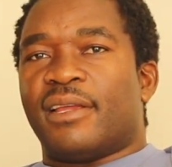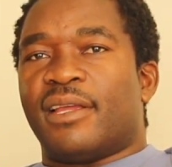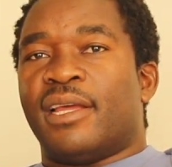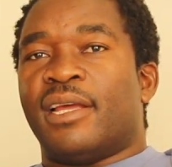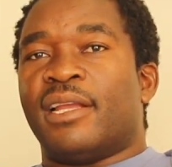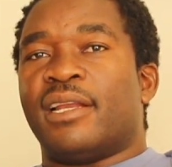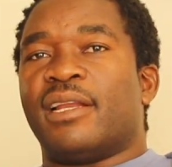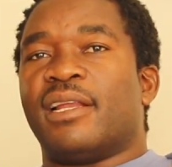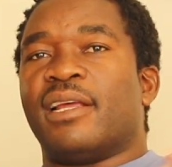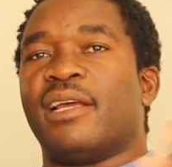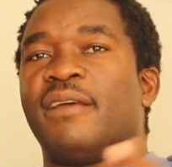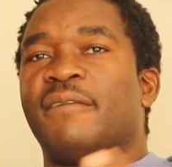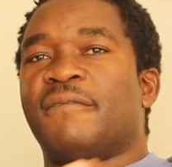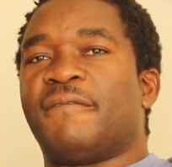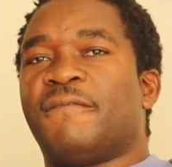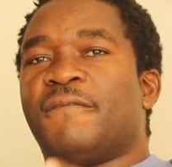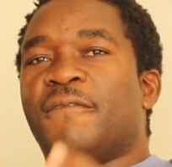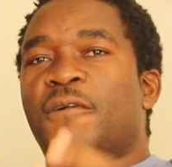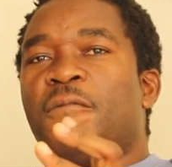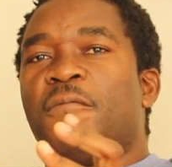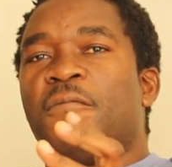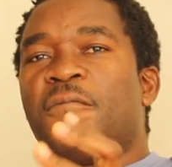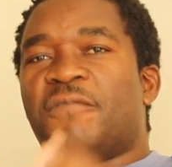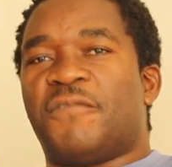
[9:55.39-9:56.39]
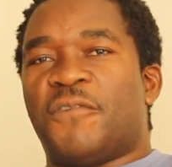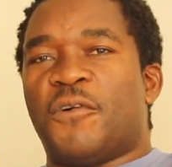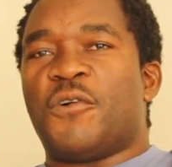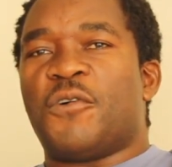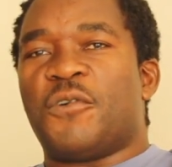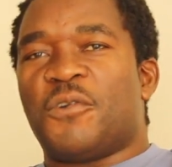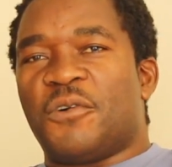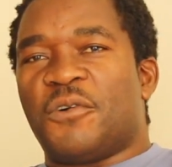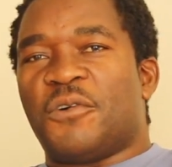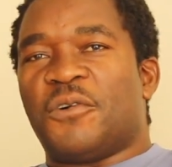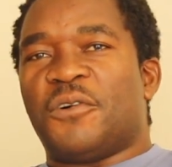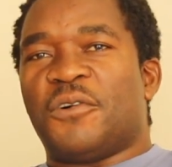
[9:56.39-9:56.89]
and a form
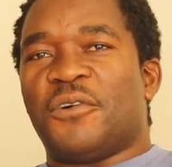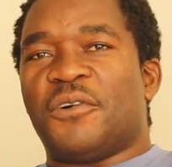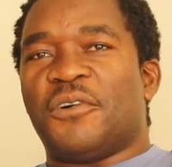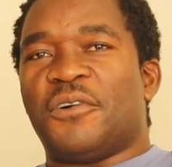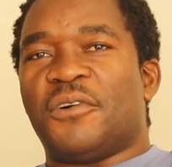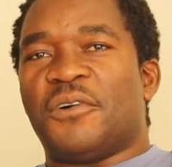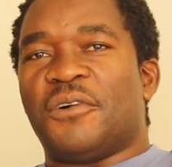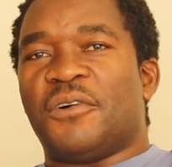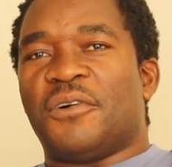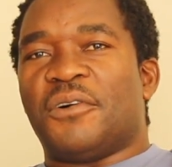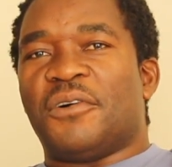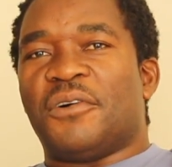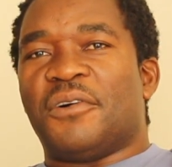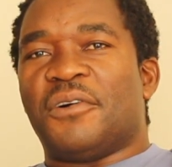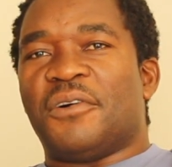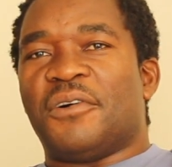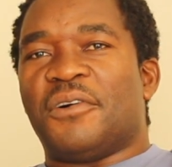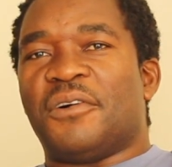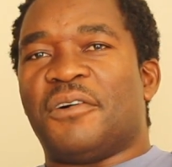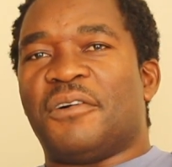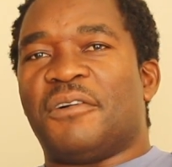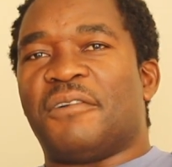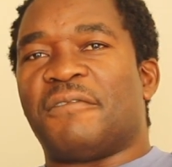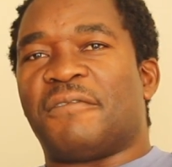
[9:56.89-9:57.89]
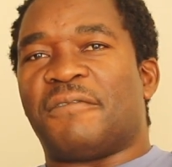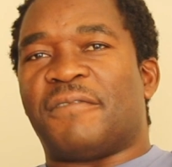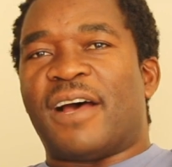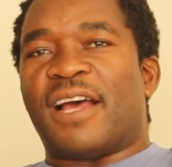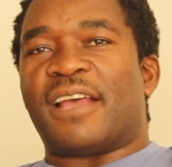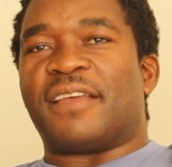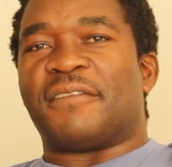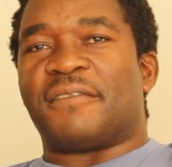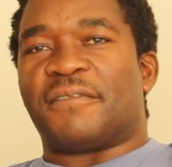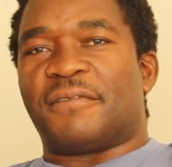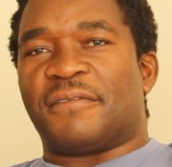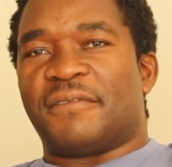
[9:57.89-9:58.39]
four,
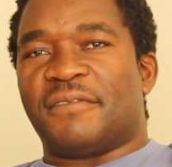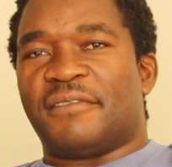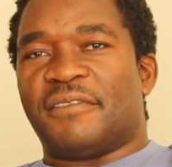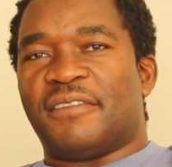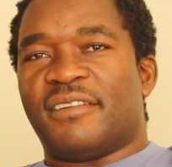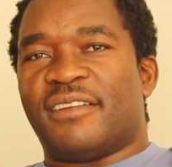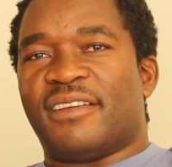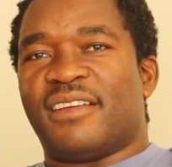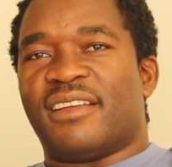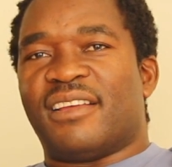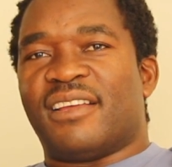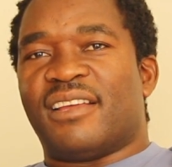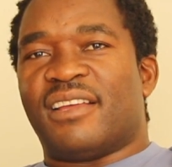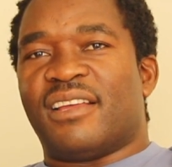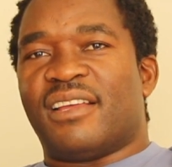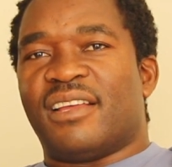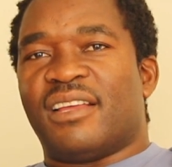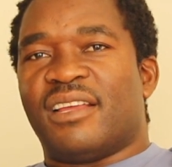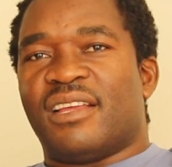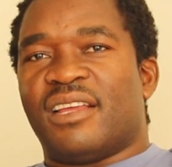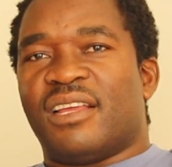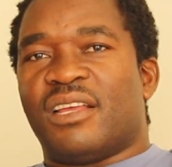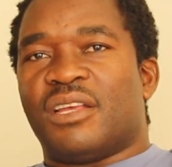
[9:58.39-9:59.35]
five Okay.